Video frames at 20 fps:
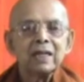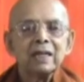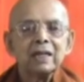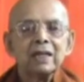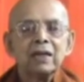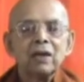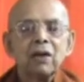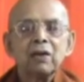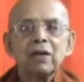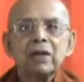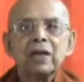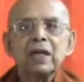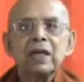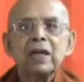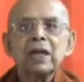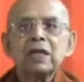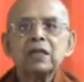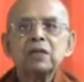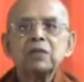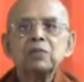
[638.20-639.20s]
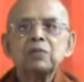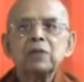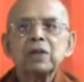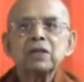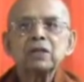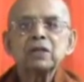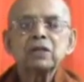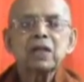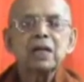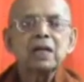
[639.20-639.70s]
Now each
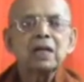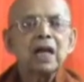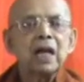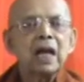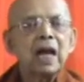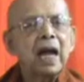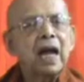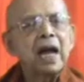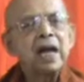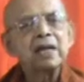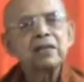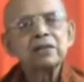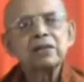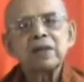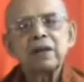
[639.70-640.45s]
person has